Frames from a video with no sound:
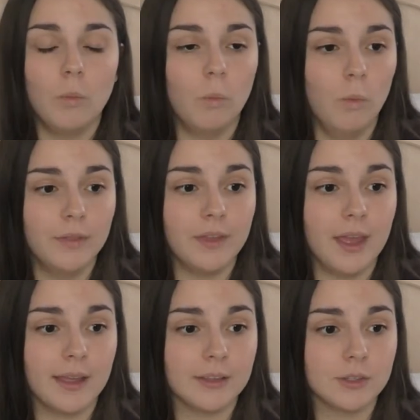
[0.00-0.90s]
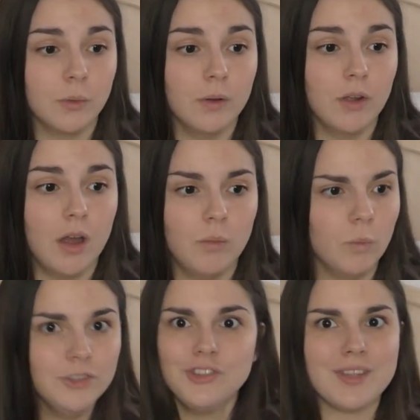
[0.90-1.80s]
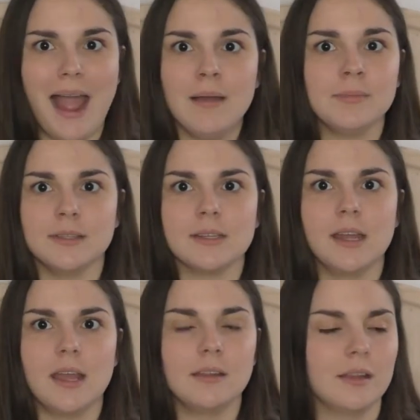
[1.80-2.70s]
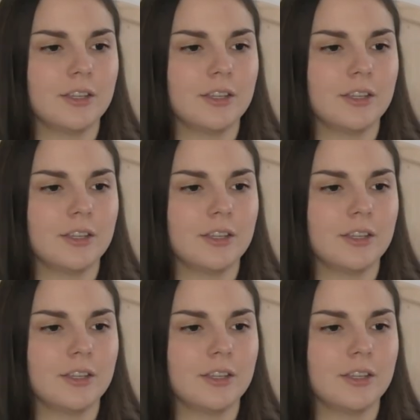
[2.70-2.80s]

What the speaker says: What the heck is going on? What just happened today?